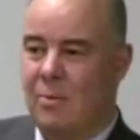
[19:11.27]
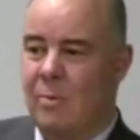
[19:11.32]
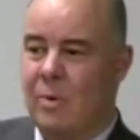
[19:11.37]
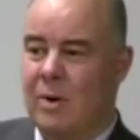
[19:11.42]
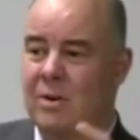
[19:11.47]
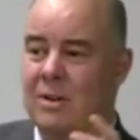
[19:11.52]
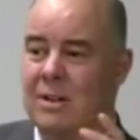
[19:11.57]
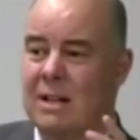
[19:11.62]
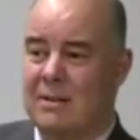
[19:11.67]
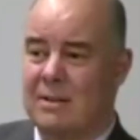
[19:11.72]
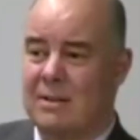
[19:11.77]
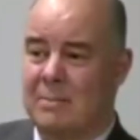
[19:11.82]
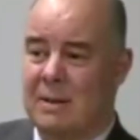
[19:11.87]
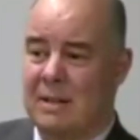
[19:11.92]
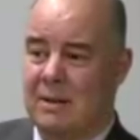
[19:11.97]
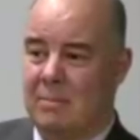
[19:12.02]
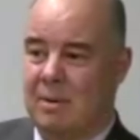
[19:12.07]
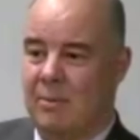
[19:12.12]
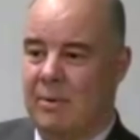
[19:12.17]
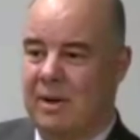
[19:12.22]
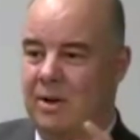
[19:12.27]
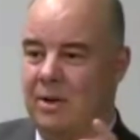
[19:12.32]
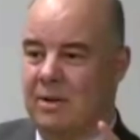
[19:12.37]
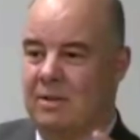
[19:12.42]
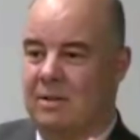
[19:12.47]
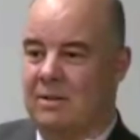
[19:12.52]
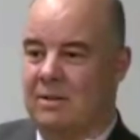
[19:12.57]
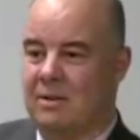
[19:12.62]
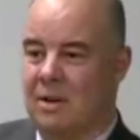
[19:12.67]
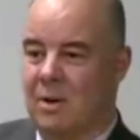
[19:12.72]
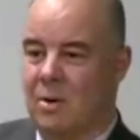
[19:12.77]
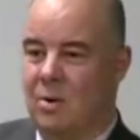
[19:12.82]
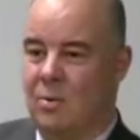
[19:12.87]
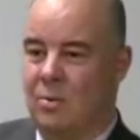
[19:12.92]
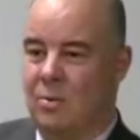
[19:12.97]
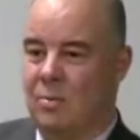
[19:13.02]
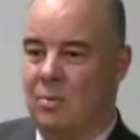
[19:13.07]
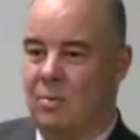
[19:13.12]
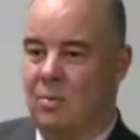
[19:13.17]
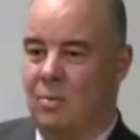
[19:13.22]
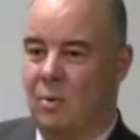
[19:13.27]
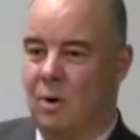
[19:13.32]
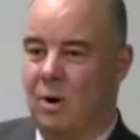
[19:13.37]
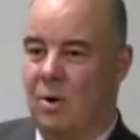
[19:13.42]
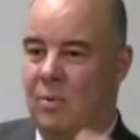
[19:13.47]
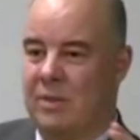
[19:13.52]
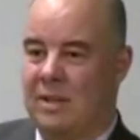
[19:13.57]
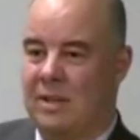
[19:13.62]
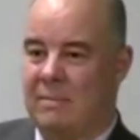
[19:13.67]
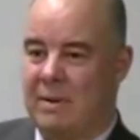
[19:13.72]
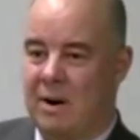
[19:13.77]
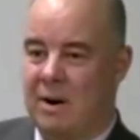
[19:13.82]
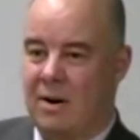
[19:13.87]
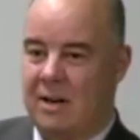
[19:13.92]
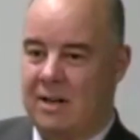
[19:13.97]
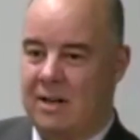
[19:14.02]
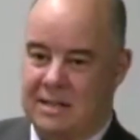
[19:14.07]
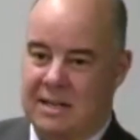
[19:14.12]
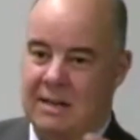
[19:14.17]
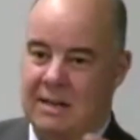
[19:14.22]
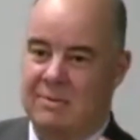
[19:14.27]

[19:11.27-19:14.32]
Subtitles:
We were allowed to be there, but we couldn't go work with the Americans.